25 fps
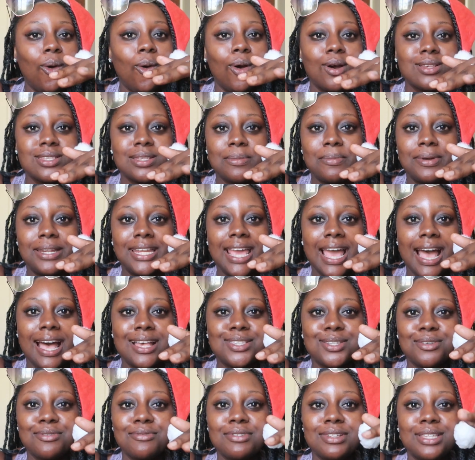or somebody
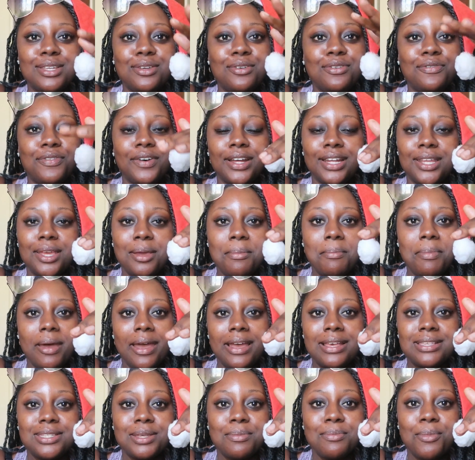has a really funny,
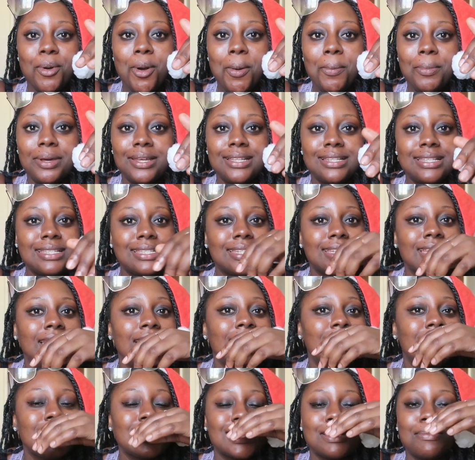embarrassing moment.
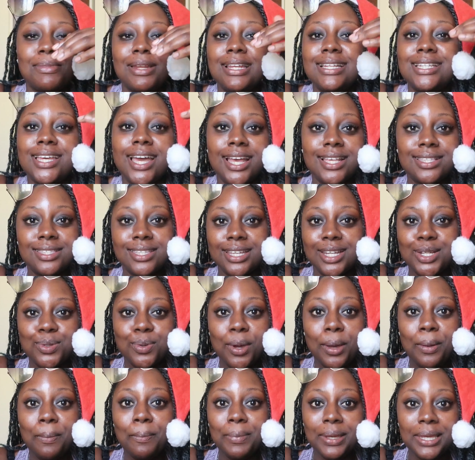Somebody turns it
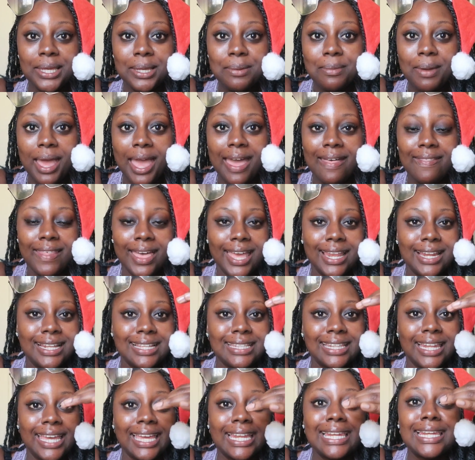into a meme and then
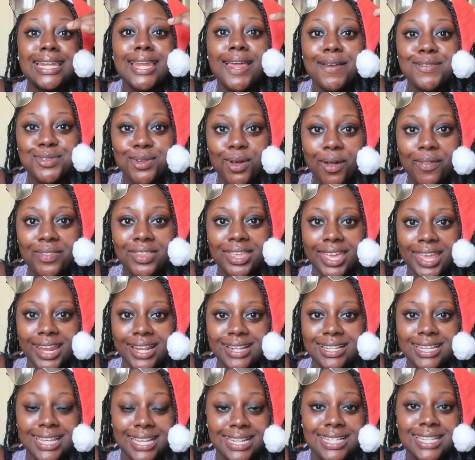it like lives on
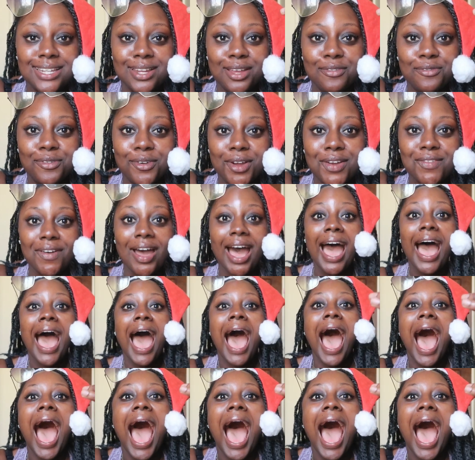the internet forever.